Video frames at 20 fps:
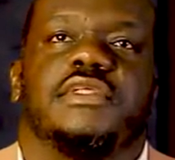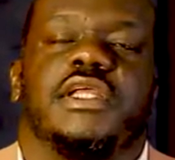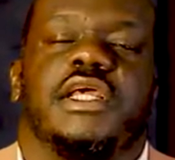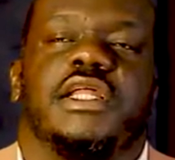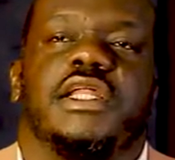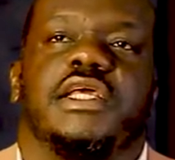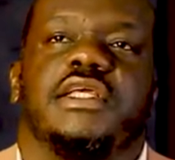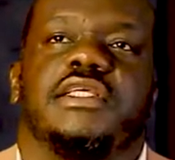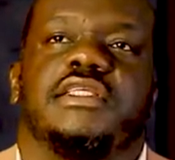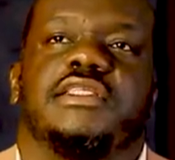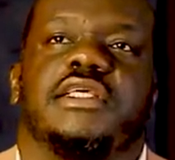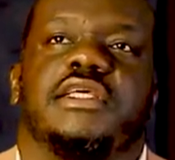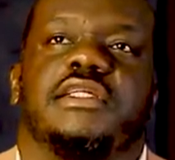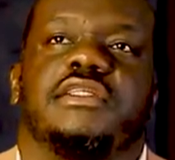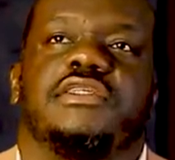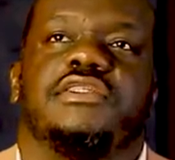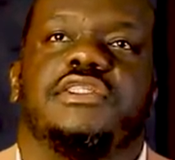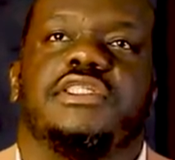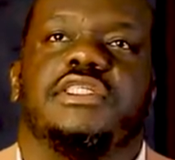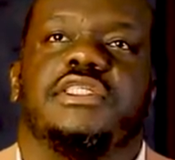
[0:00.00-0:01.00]
And then he said,
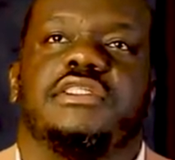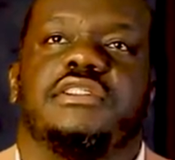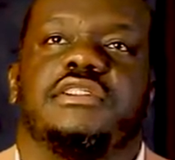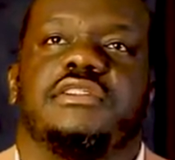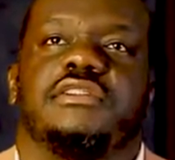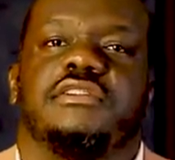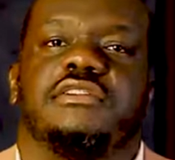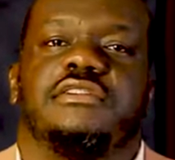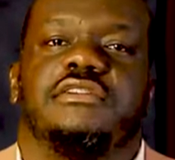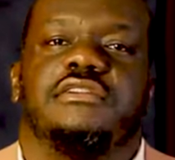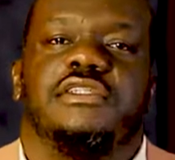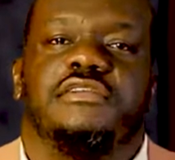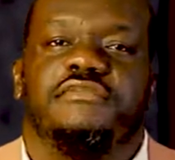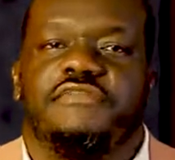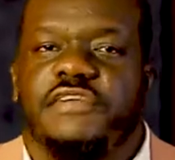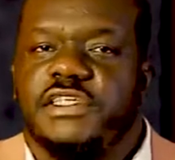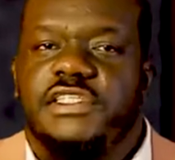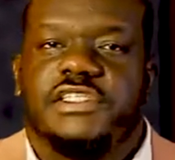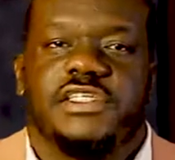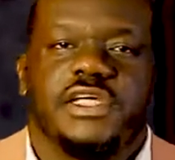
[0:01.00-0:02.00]
you did
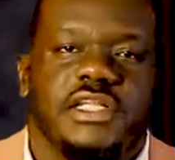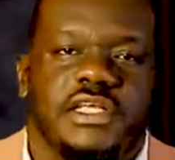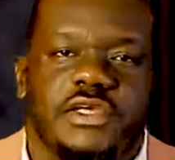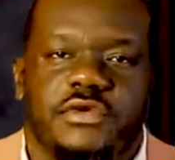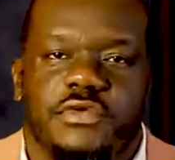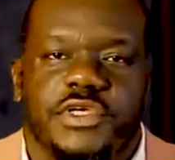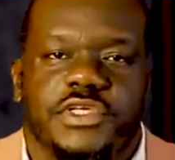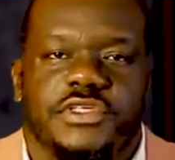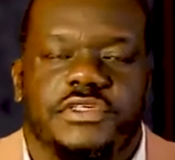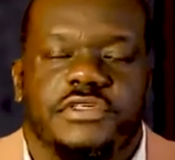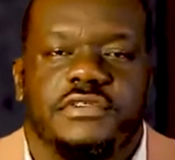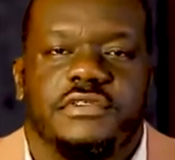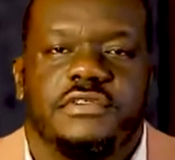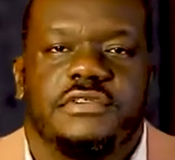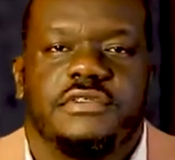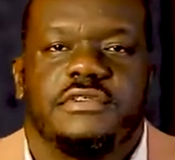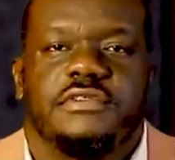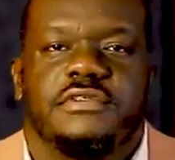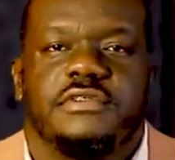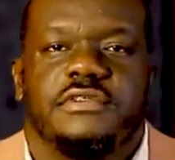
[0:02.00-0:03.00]
differential
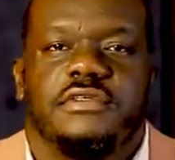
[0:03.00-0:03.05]
equations.